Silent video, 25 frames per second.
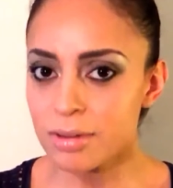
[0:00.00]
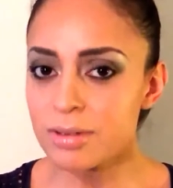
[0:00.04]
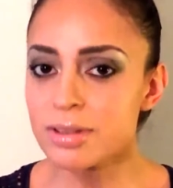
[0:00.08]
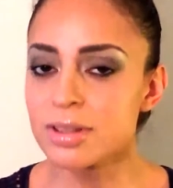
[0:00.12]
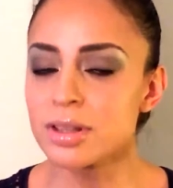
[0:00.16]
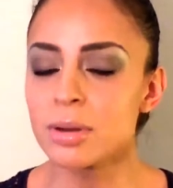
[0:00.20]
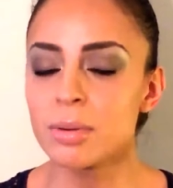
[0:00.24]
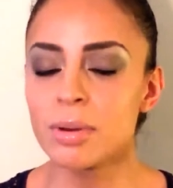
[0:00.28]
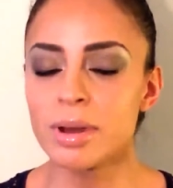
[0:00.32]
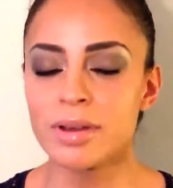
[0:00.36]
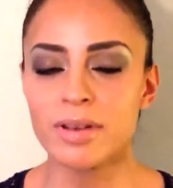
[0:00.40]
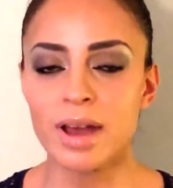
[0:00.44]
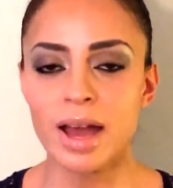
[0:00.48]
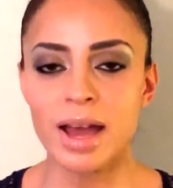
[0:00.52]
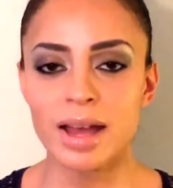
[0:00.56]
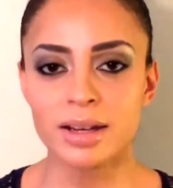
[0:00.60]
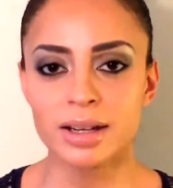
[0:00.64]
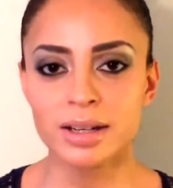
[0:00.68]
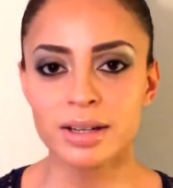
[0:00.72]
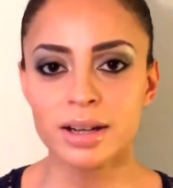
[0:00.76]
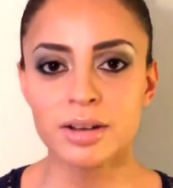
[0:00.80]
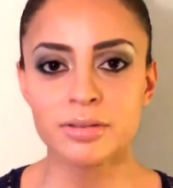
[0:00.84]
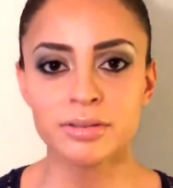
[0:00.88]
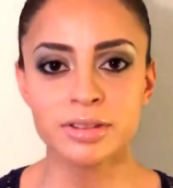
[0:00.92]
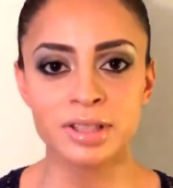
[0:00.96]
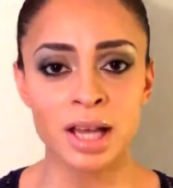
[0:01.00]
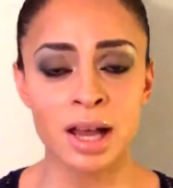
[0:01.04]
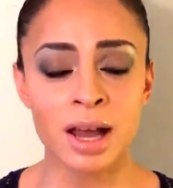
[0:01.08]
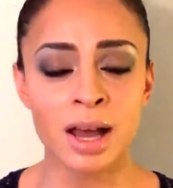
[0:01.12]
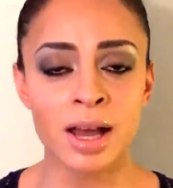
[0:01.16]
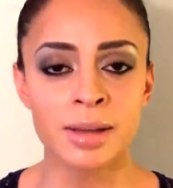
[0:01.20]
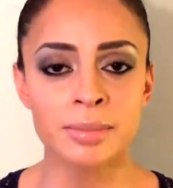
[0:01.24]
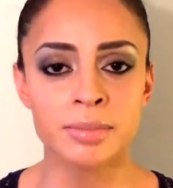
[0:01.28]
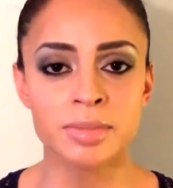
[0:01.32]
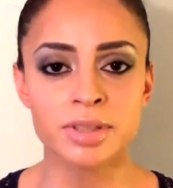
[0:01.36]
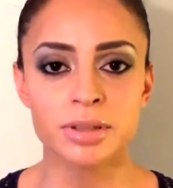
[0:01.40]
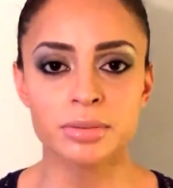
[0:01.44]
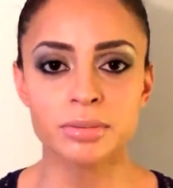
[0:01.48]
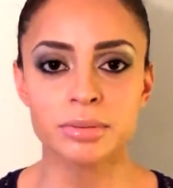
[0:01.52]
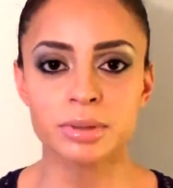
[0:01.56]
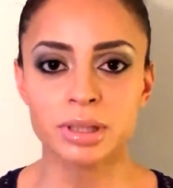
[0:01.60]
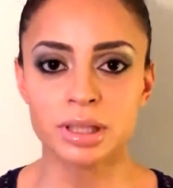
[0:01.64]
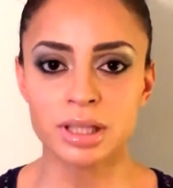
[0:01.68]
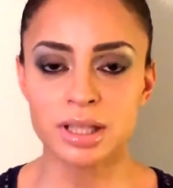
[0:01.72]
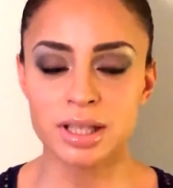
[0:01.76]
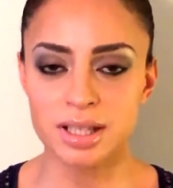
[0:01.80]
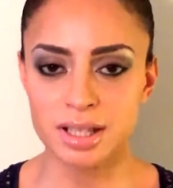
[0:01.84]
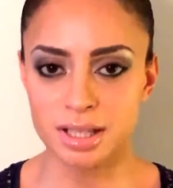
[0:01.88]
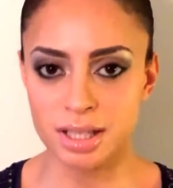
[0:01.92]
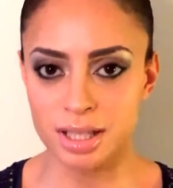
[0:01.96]
So I've had enough time to
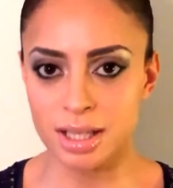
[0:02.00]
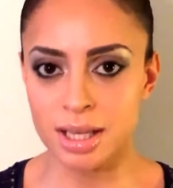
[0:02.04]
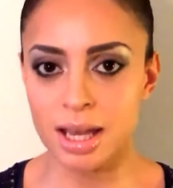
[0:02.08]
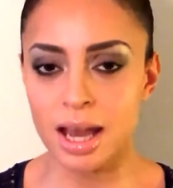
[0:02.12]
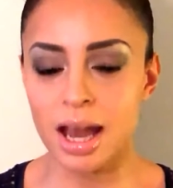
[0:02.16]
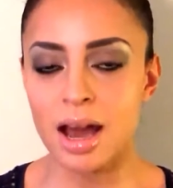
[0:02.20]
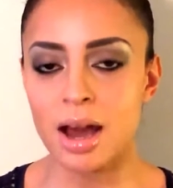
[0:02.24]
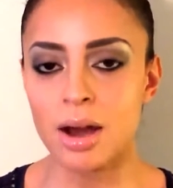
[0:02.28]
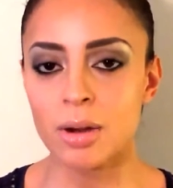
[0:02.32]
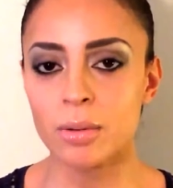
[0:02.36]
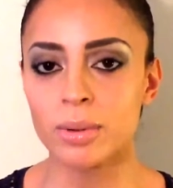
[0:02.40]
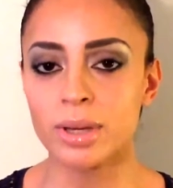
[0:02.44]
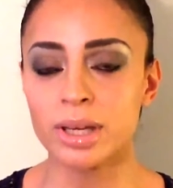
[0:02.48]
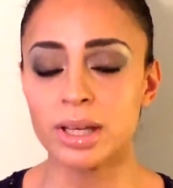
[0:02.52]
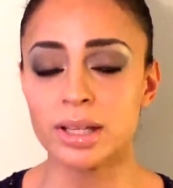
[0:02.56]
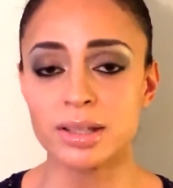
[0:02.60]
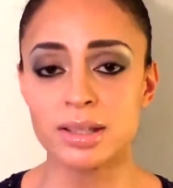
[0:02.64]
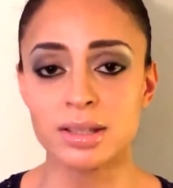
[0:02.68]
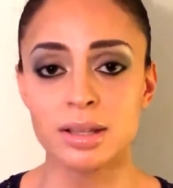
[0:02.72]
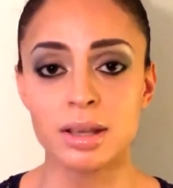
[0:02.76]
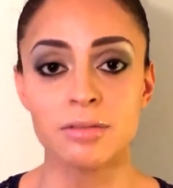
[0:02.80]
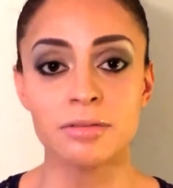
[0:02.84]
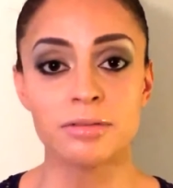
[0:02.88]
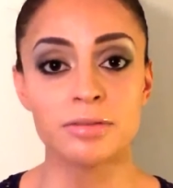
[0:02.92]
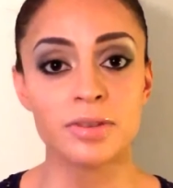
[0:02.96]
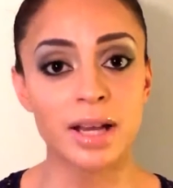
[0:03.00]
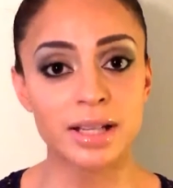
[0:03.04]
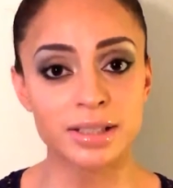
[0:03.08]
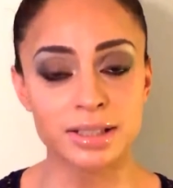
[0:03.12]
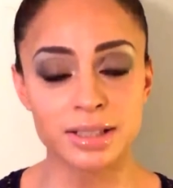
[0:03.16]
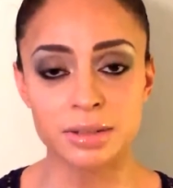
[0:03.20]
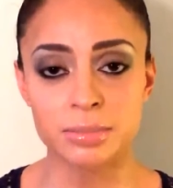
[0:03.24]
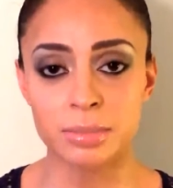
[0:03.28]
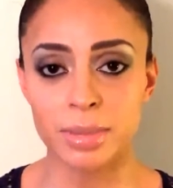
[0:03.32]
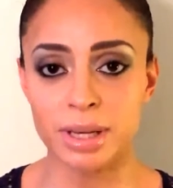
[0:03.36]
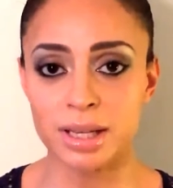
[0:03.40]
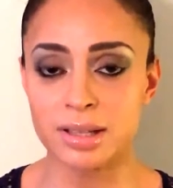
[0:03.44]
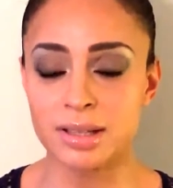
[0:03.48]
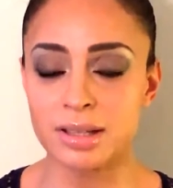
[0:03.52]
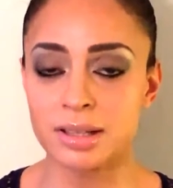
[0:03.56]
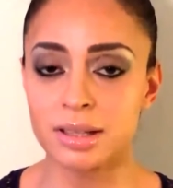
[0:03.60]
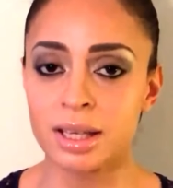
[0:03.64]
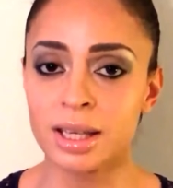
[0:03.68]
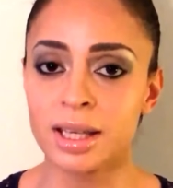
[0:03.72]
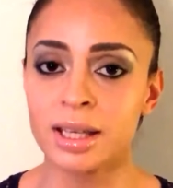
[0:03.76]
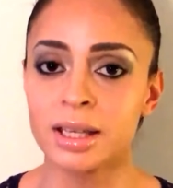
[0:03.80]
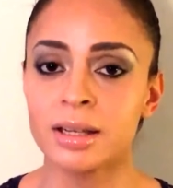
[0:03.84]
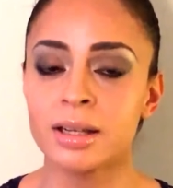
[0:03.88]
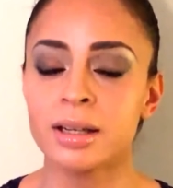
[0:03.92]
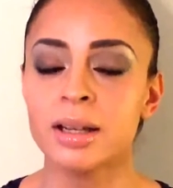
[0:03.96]
really see how it's affected my
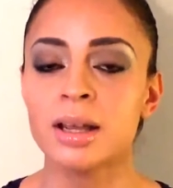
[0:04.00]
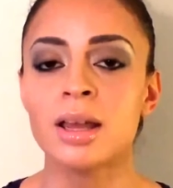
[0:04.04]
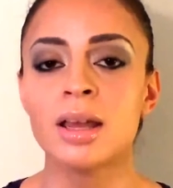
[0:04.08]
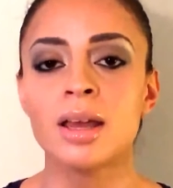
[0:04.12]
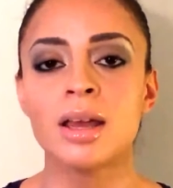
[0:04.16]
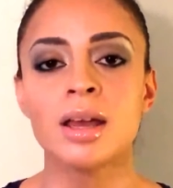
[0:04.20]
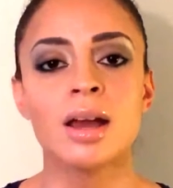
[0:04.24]
skin,